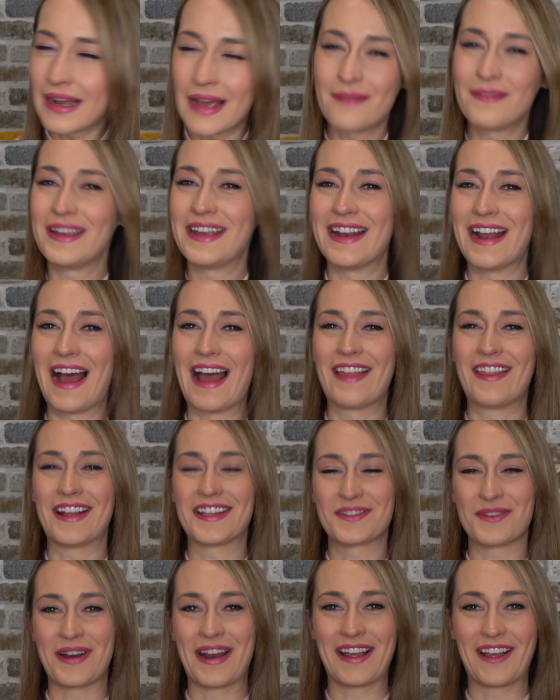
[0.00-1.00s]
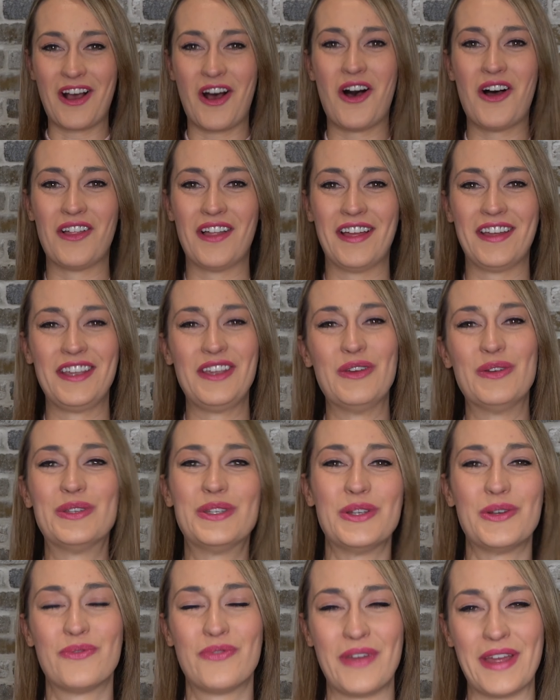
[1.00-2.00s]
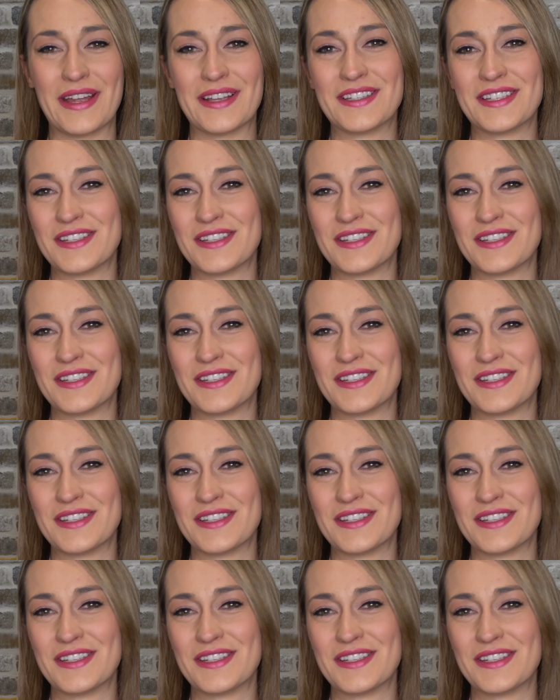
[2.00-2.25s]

I mean, that's what I call YouTube fans,